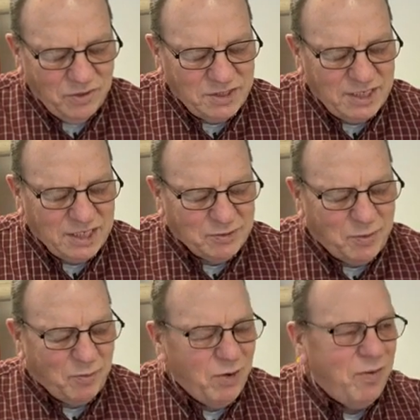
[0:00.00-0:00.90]
Verse 6,
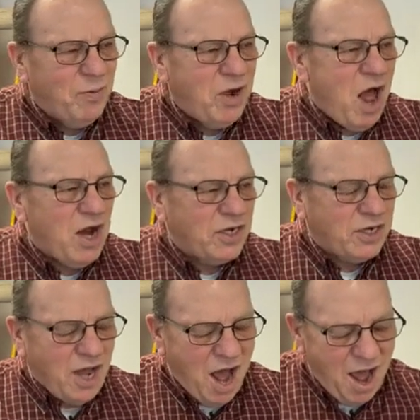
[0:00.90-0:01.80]
but we belong
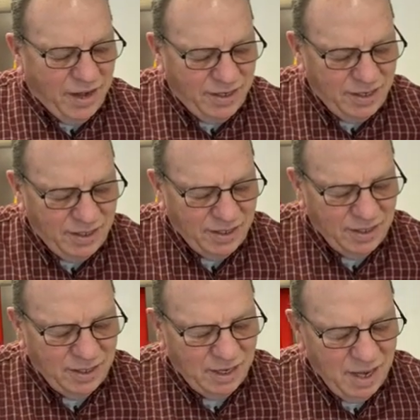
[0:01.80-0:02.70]
to God.
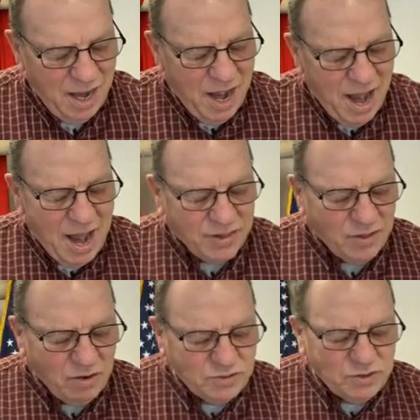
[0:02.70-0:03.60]

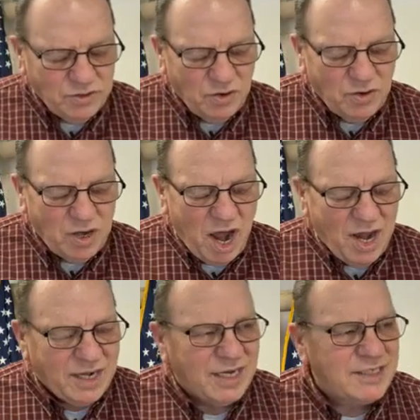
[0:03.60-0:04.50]
And those who know
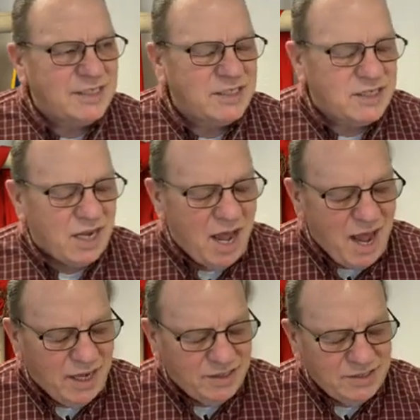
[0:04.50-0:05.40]
God listen to
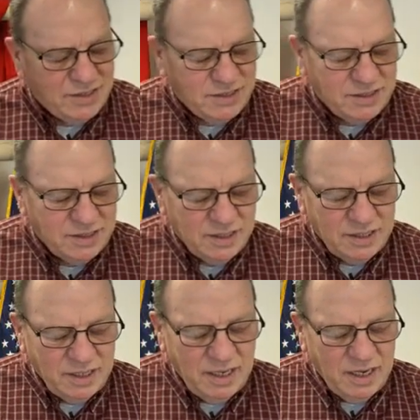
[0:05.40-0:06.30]
us.
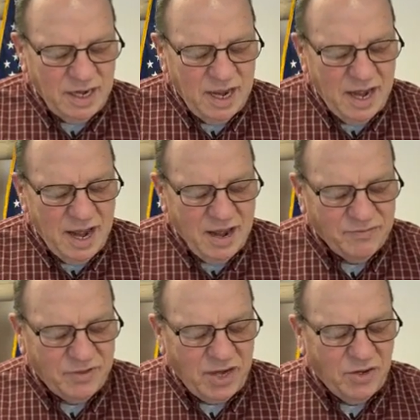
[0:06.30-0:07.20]

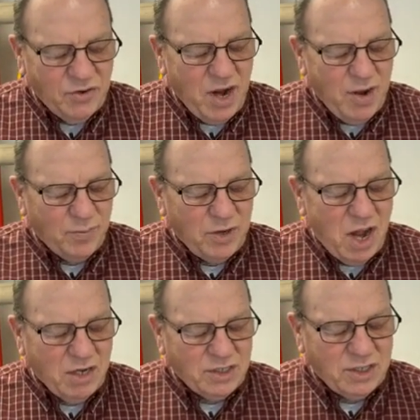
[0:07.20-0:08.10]
If they do not
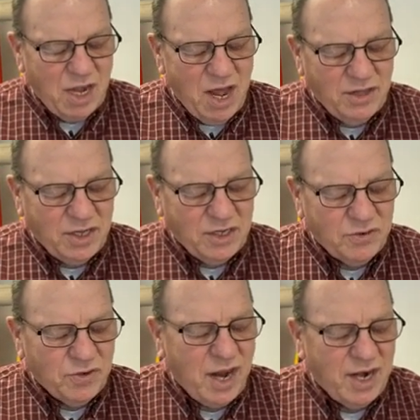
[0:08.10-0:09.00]
belong to God, they
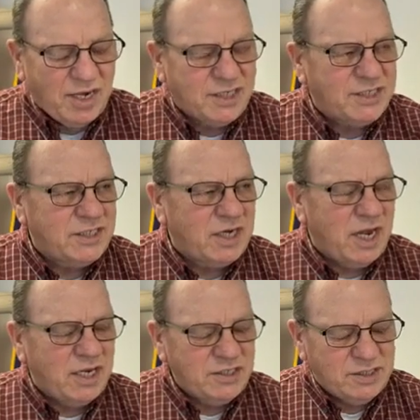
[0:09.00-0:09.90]
do not listen
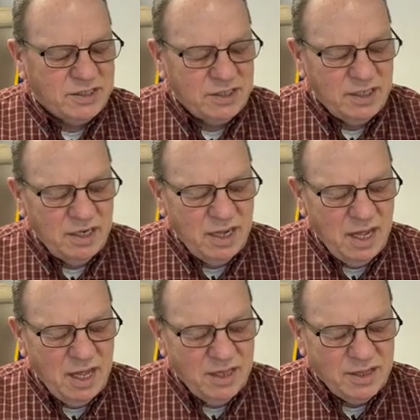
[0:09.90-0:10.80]
to us.
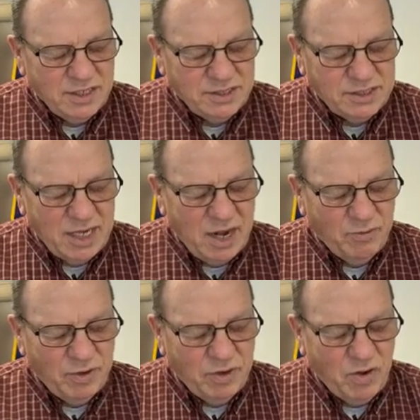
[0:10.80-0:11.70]
This is
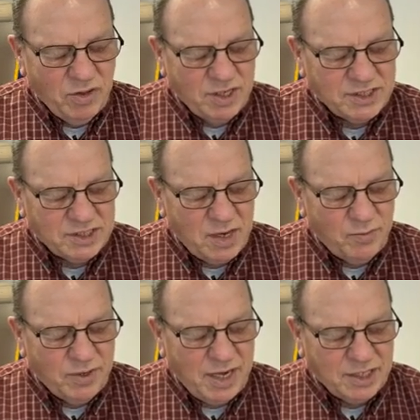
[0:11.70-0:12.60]
how we know that
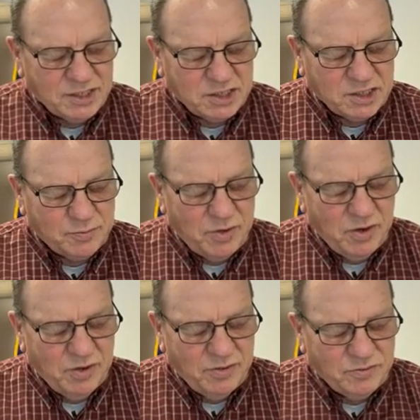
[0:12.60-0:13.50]
someone has the
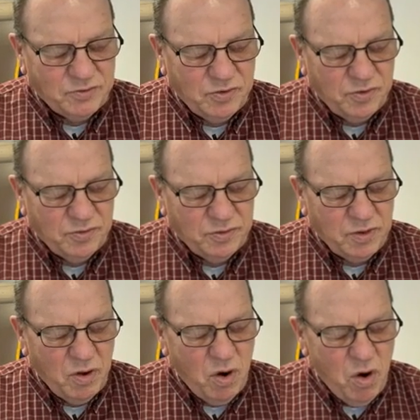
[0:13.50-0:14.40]
spirit of truth